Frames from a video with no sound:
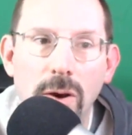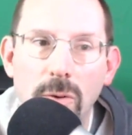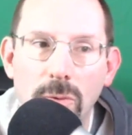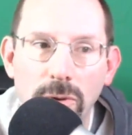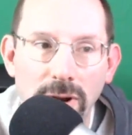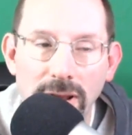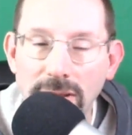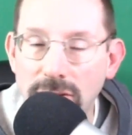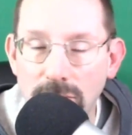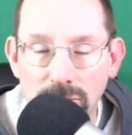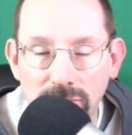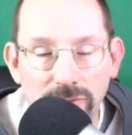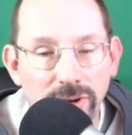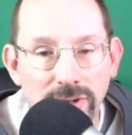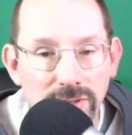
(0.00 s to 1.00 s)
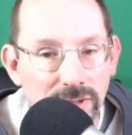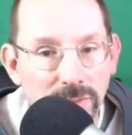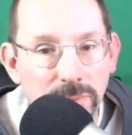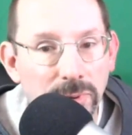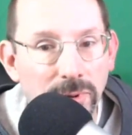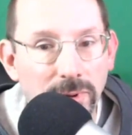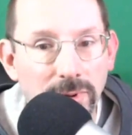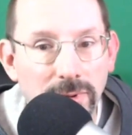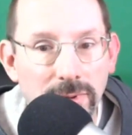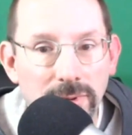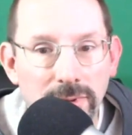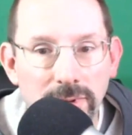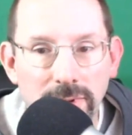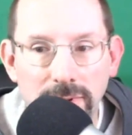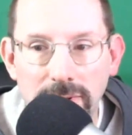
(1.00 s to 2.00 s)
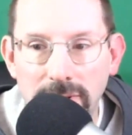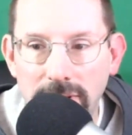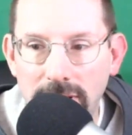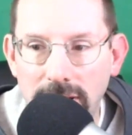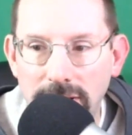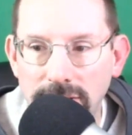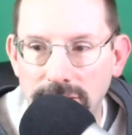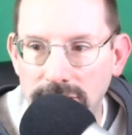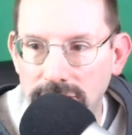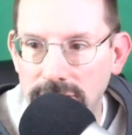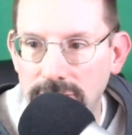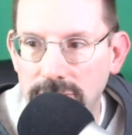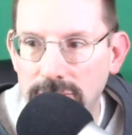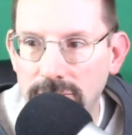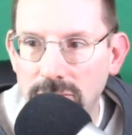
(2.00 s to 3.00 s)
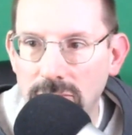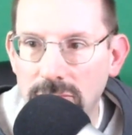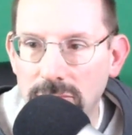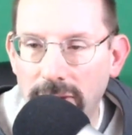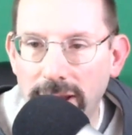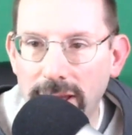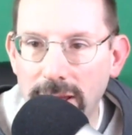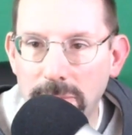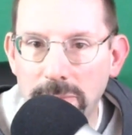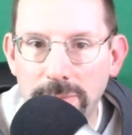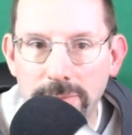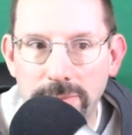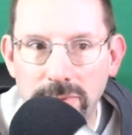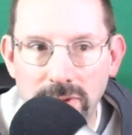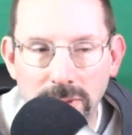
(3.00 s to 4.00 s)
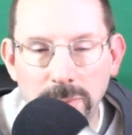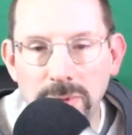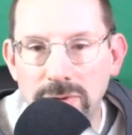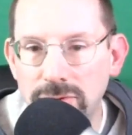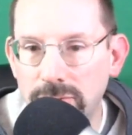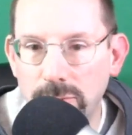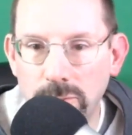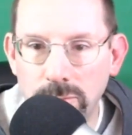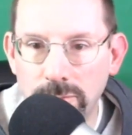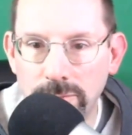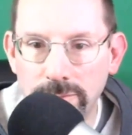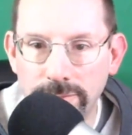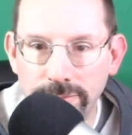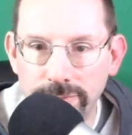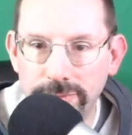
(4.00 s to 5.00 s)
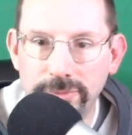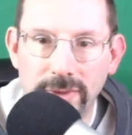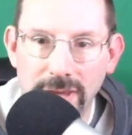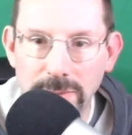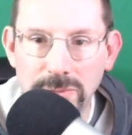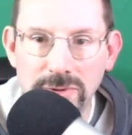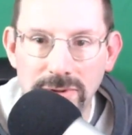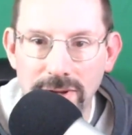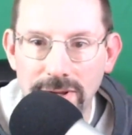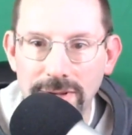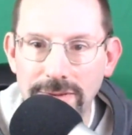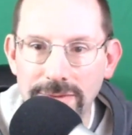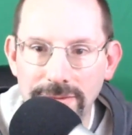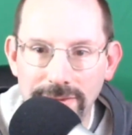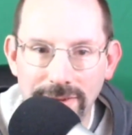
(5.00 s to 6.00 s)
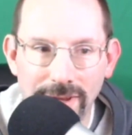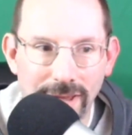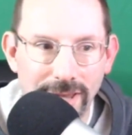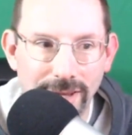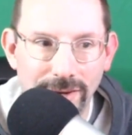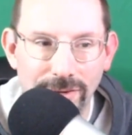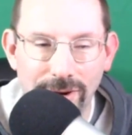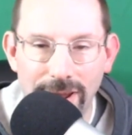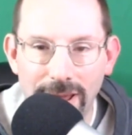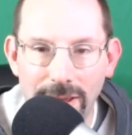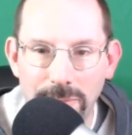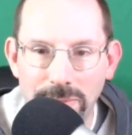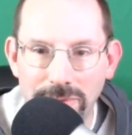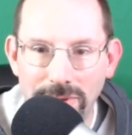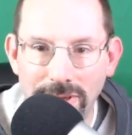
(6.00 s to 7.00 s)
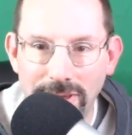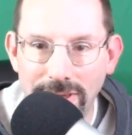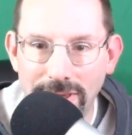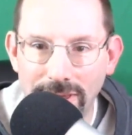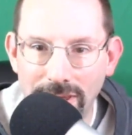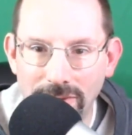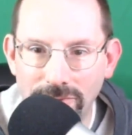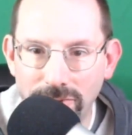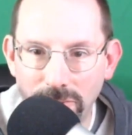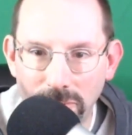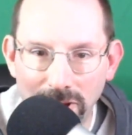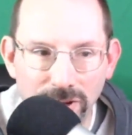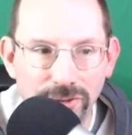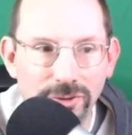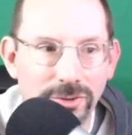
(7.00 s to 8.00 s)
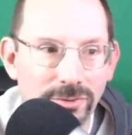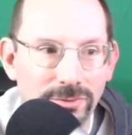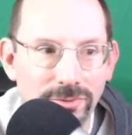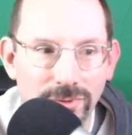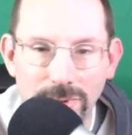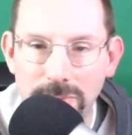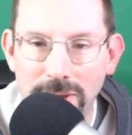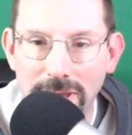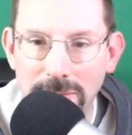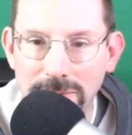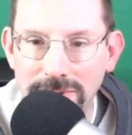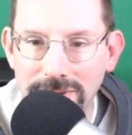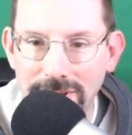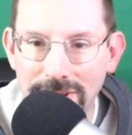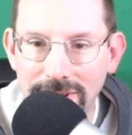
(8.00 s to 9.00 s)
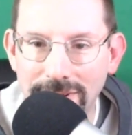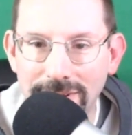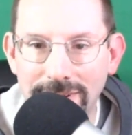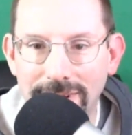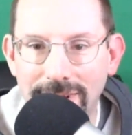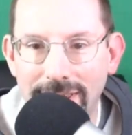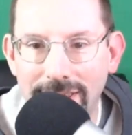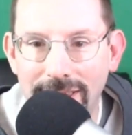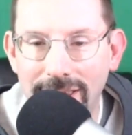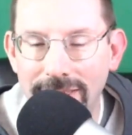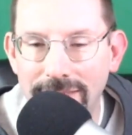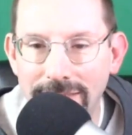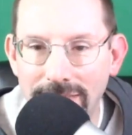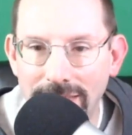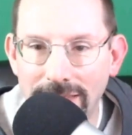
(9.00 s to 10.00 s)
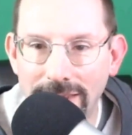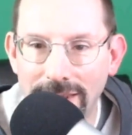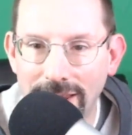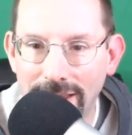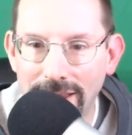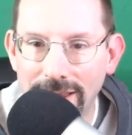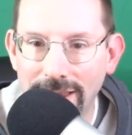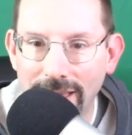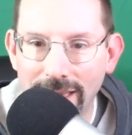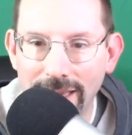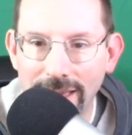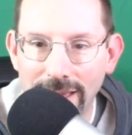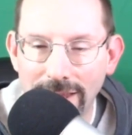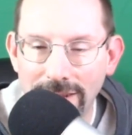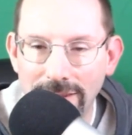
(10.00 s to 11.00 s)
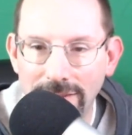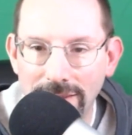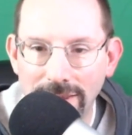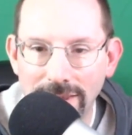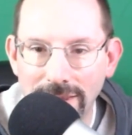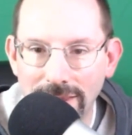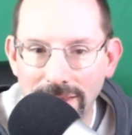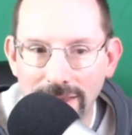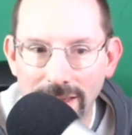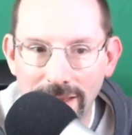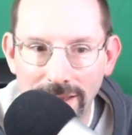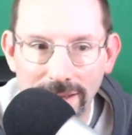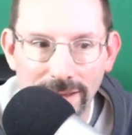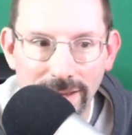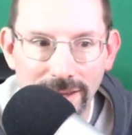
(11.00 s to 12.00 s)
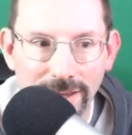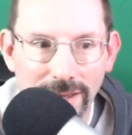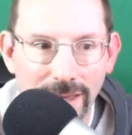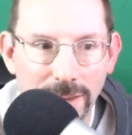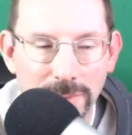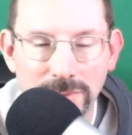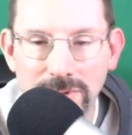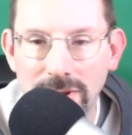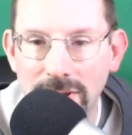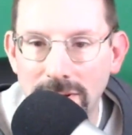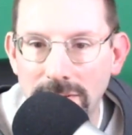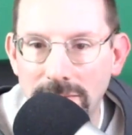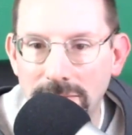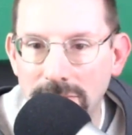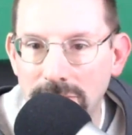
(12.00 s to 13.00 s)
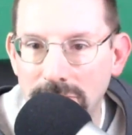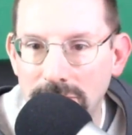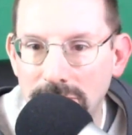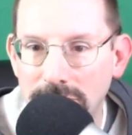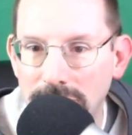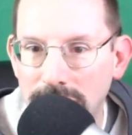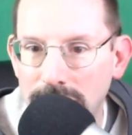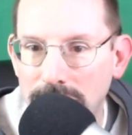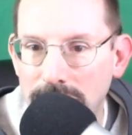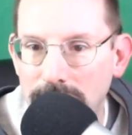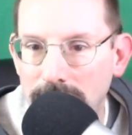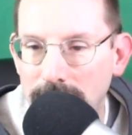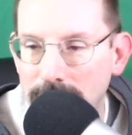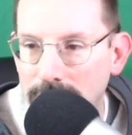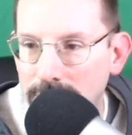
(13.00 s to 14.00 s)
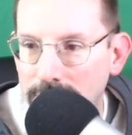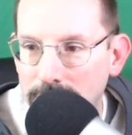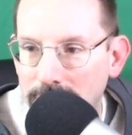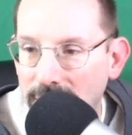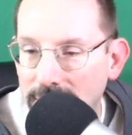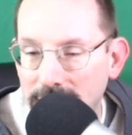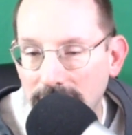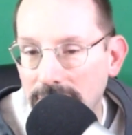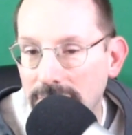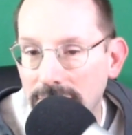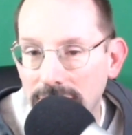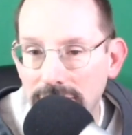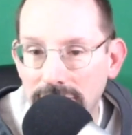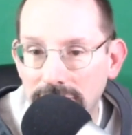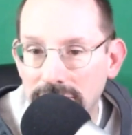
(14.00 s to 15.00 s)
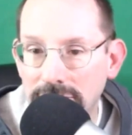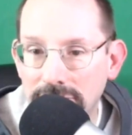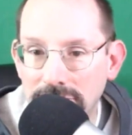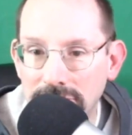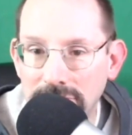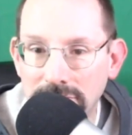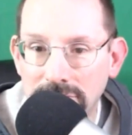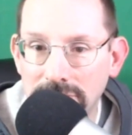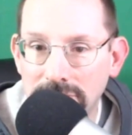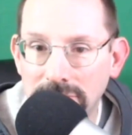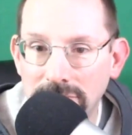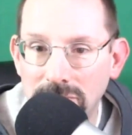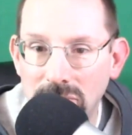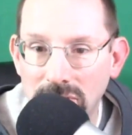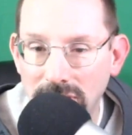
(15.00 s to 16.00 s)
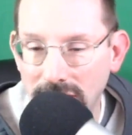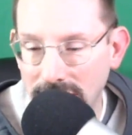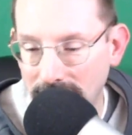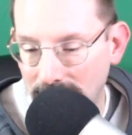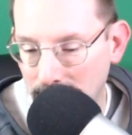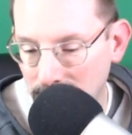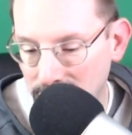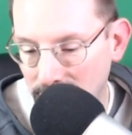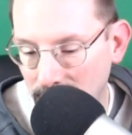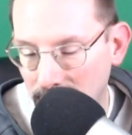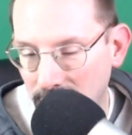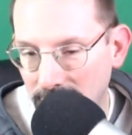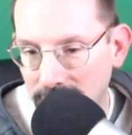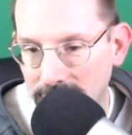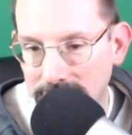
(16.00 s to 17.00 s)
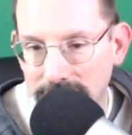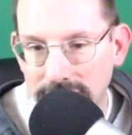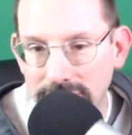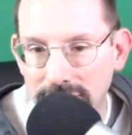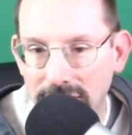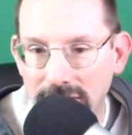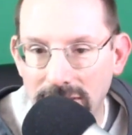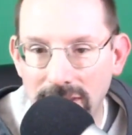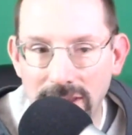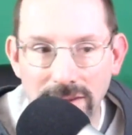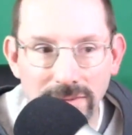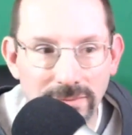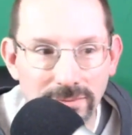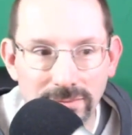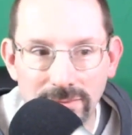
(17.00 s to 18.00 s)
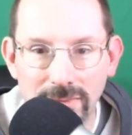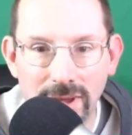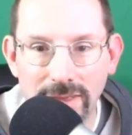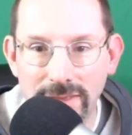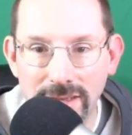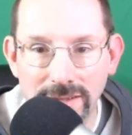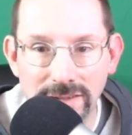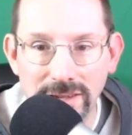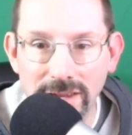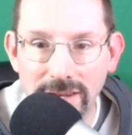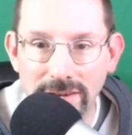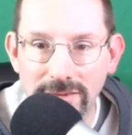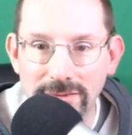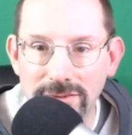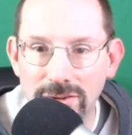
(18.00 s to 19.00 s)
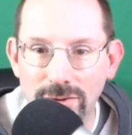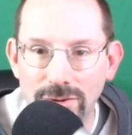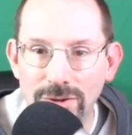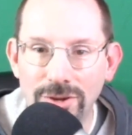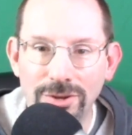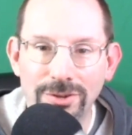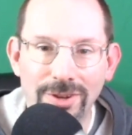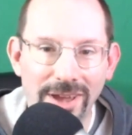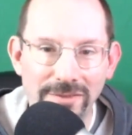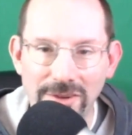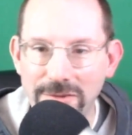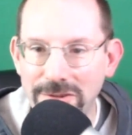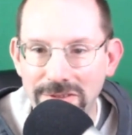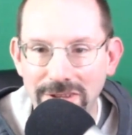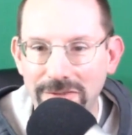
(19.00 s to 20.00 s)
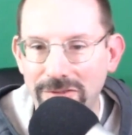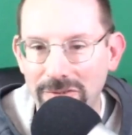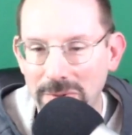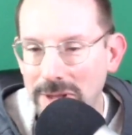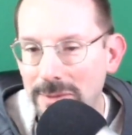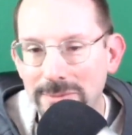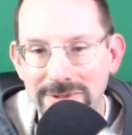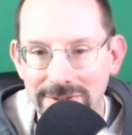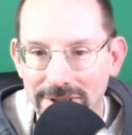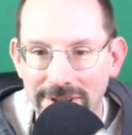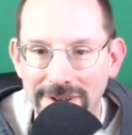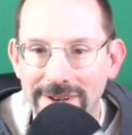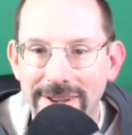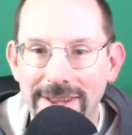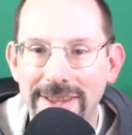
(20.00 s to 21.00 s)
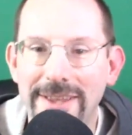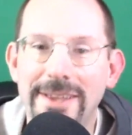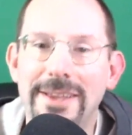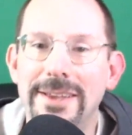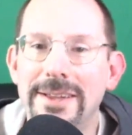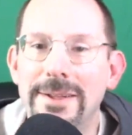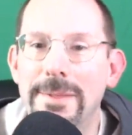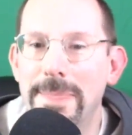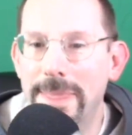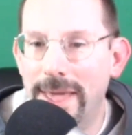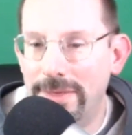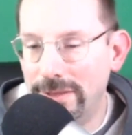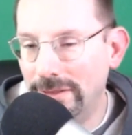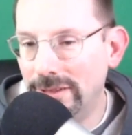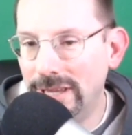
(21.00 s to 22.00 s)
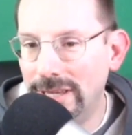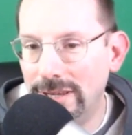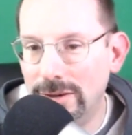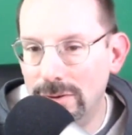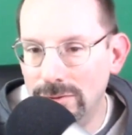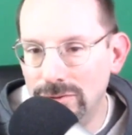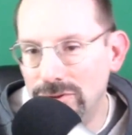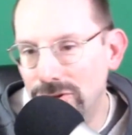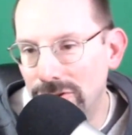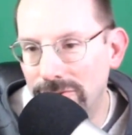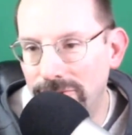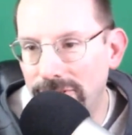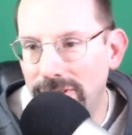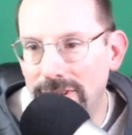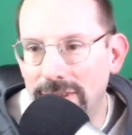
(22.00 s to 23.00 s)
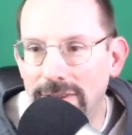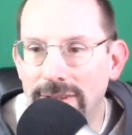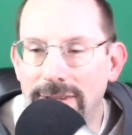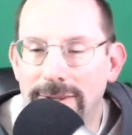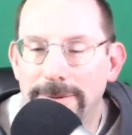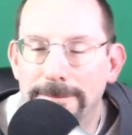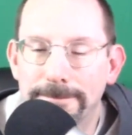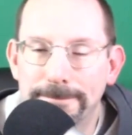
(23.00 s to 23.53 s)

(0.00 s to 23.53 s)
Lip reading: What I do is very simple. I just grab the image from Amazon, I grab the information from Amazon, and then I add the Amazon button. You get an Amazon button, and that's it. So you have everything from Amazon, and the link goes to your affiliate link.